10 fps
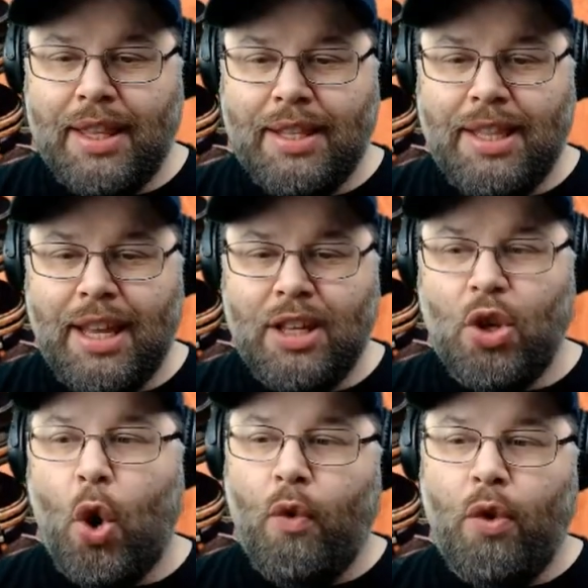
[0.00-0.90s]
thing is
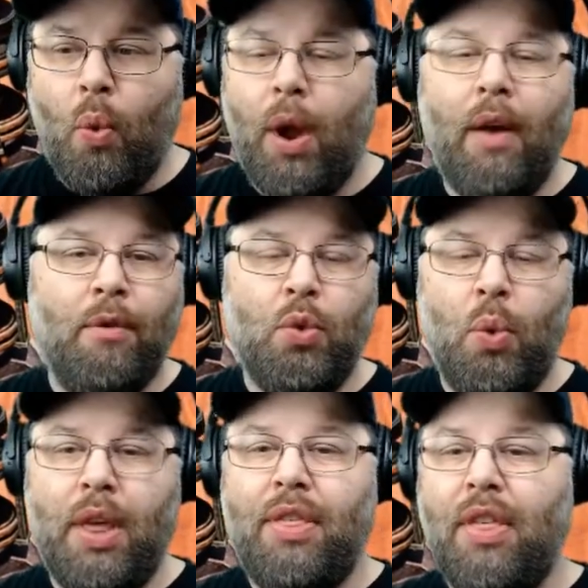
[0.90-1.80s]
overwhelmed
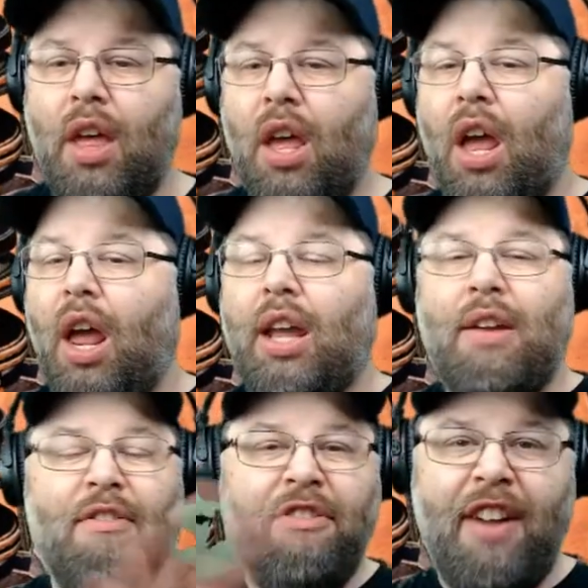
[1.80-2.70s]
with
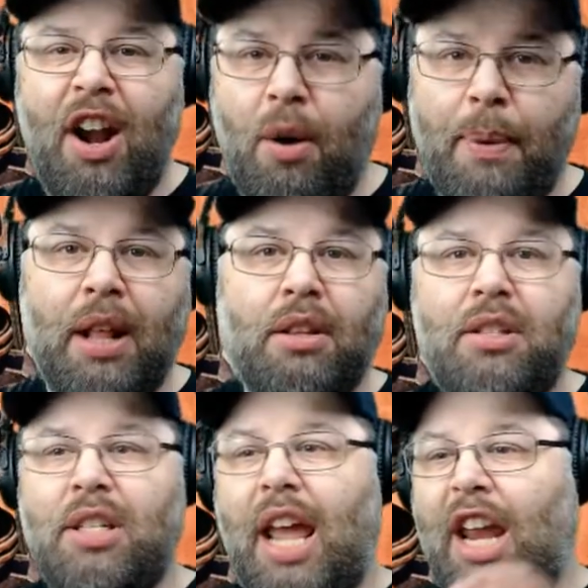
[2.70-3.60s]
conveyor
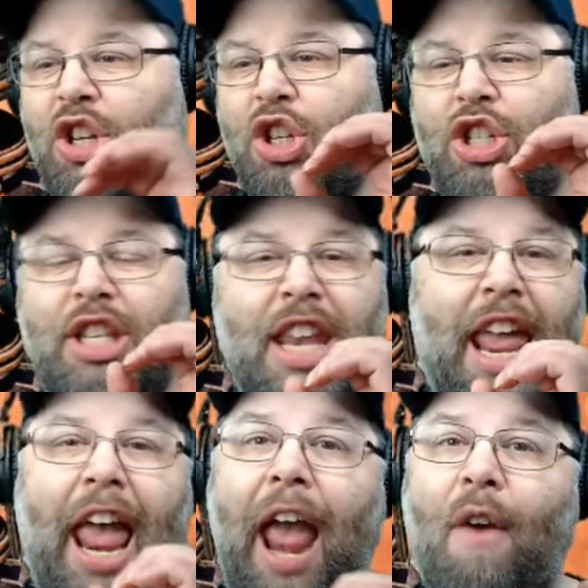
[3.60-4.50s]
belts and just
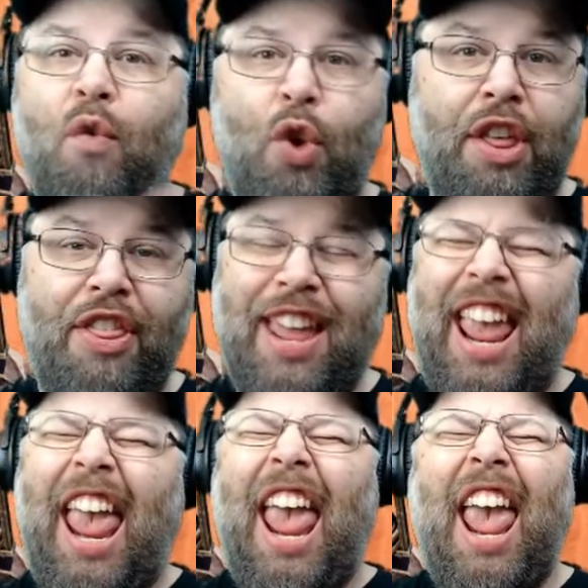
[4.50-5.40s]
everything
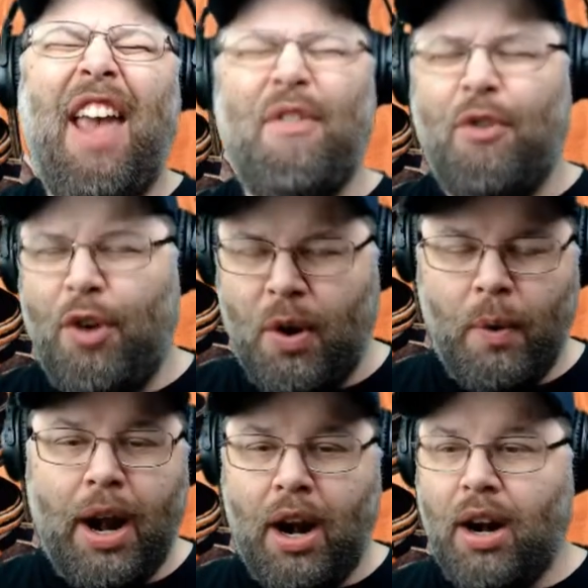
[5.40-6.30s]

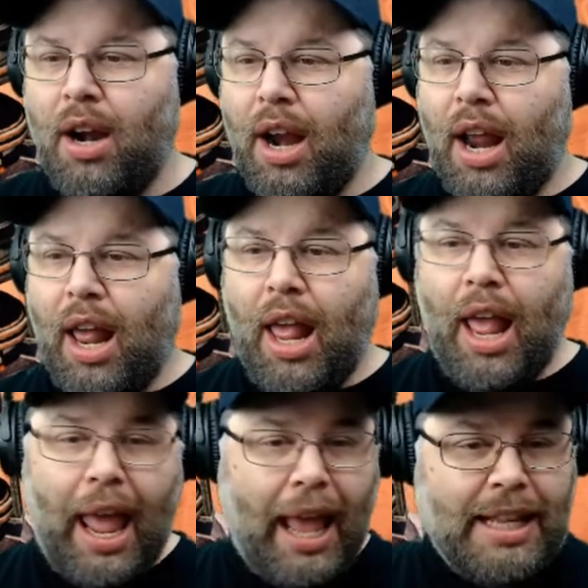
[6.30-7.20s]
everywhere.
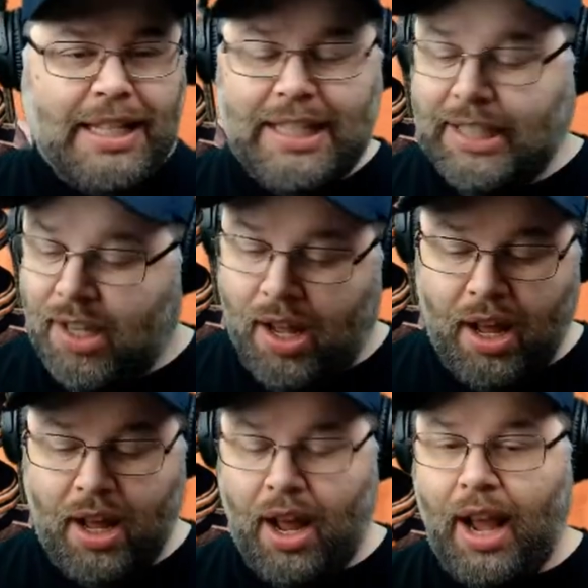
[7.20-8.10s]

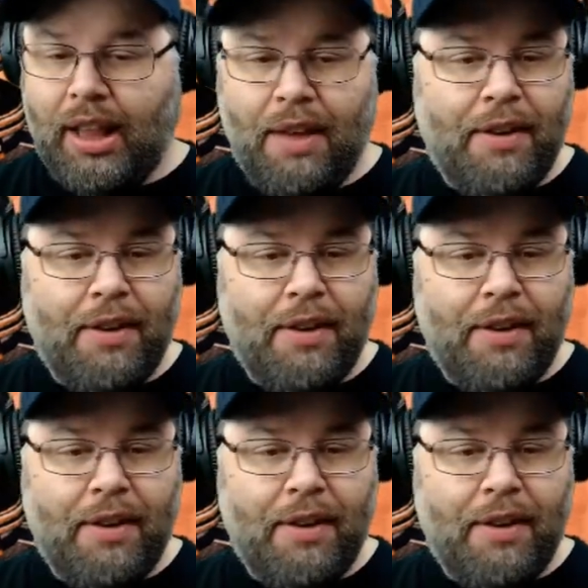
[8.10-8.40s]
Oh, I love it.